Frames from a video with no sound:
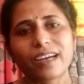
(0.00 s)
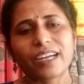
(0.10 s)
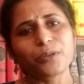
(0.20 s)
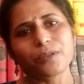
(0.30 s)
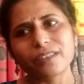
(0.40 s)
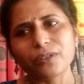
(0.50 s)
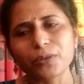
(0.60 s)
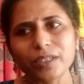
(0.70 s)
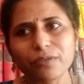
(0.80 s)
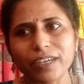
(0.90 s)
I don't
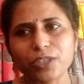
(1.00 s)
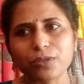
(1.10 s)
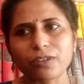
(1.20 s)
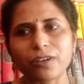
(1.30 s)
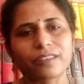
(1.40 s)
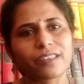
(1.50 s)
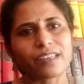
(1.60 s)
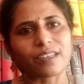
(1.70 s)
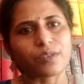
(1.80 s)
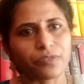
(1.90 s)
know if I should call this
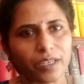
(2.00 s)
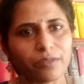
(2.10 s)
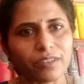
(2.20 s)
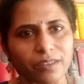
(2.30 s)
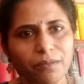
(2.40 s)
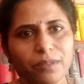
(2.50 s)
as favor,